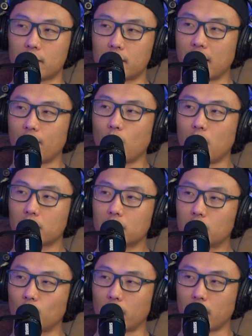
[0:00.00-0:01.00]
safe
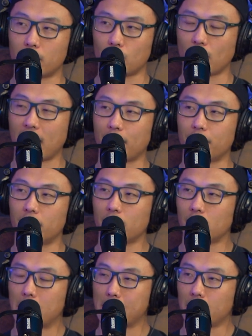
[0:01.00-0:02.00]
walks where they do have
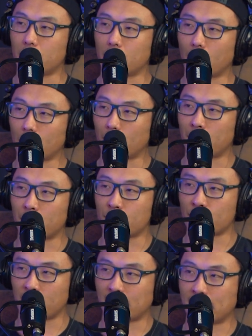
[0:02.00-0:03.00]
younger people
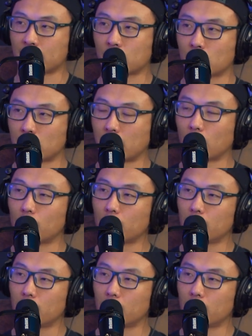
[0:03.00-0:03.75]
try to escort elderly.